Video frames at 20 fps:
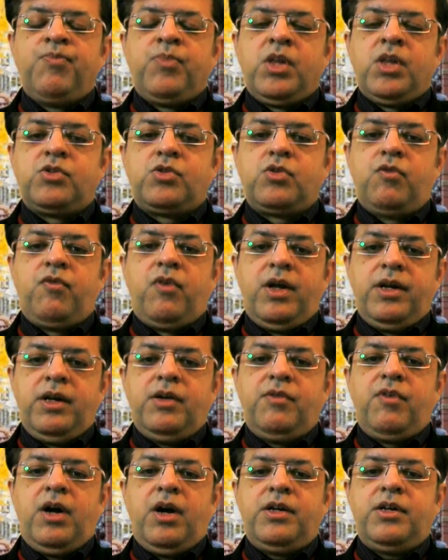So one
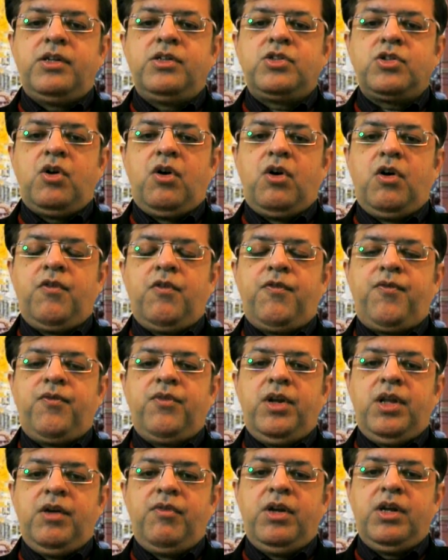advantage of
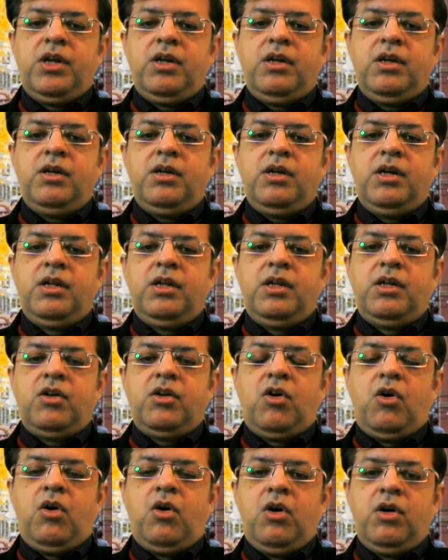living in an
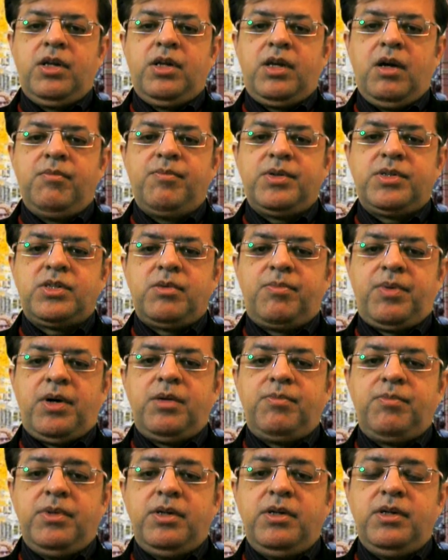on campus
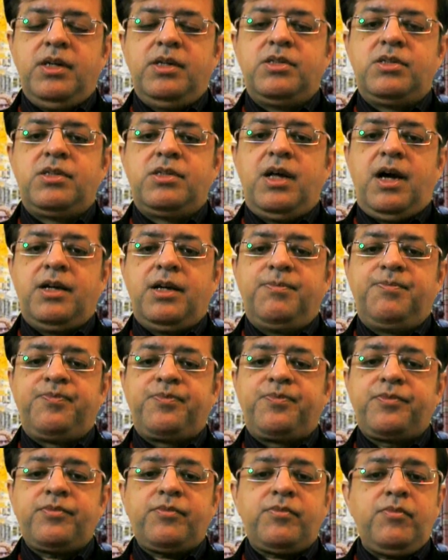apartment is that
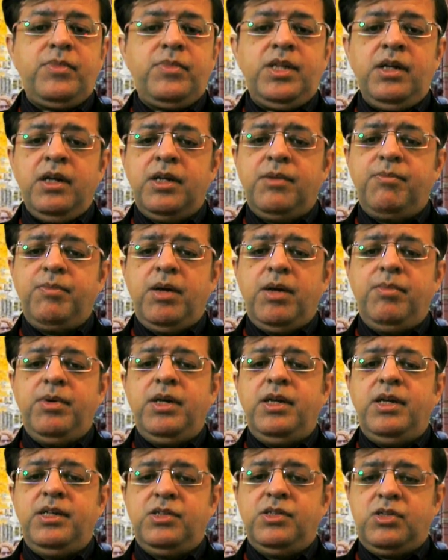it may be
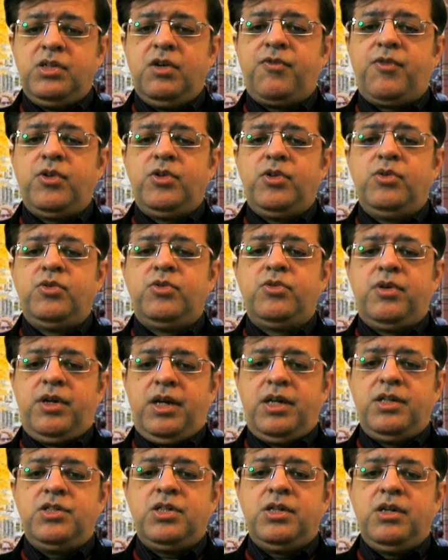easier for you to
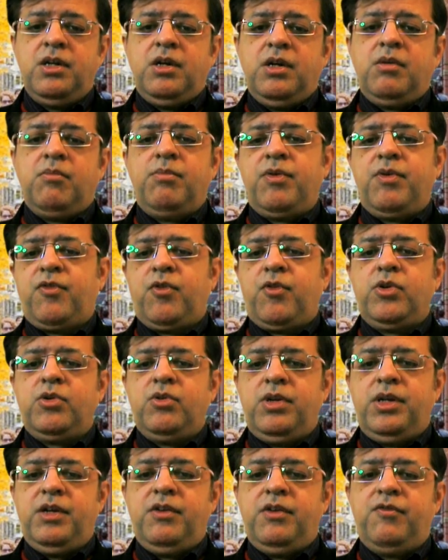arrange before you
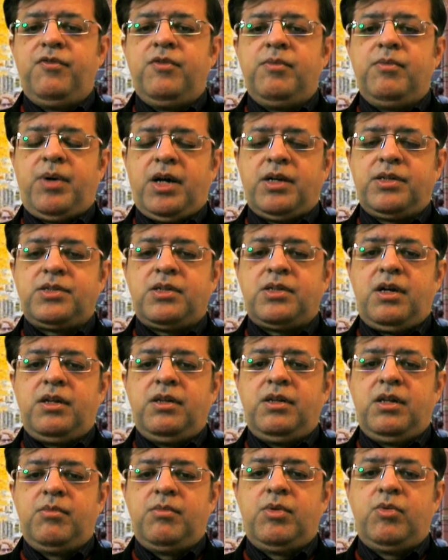leave Pakistan.
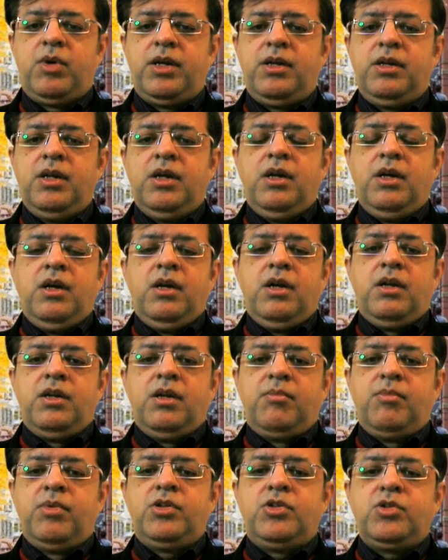Number one.
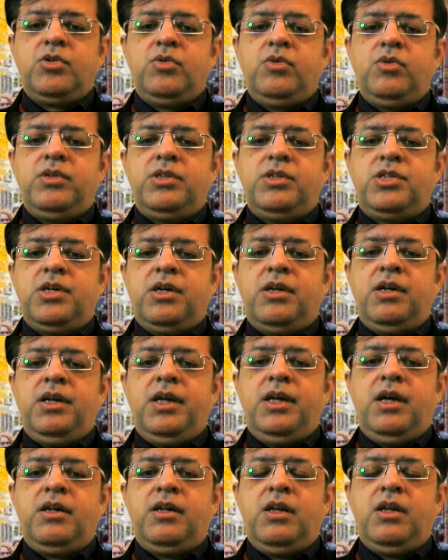Number two, generally
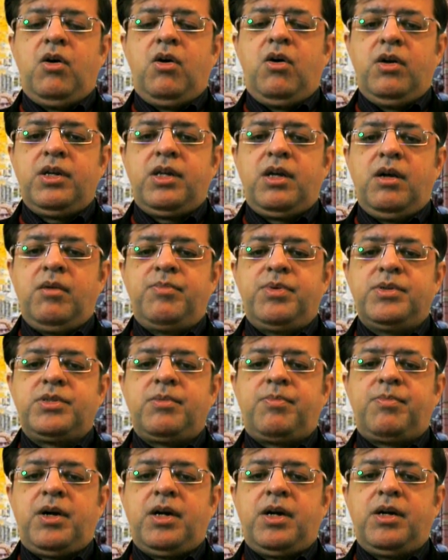an on campus
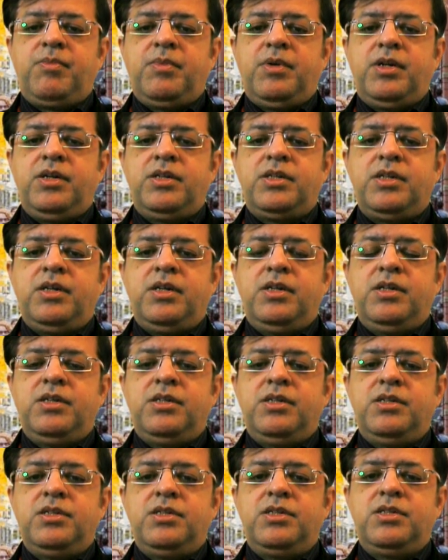apartment
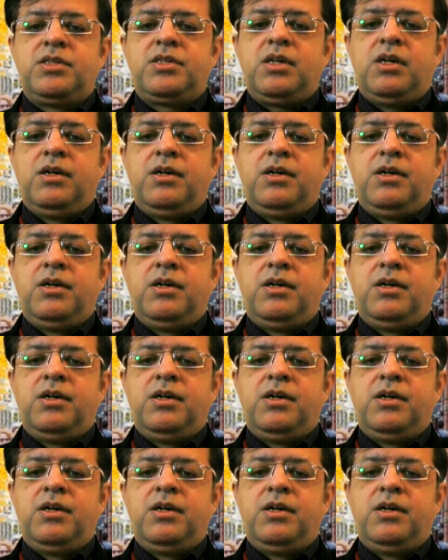is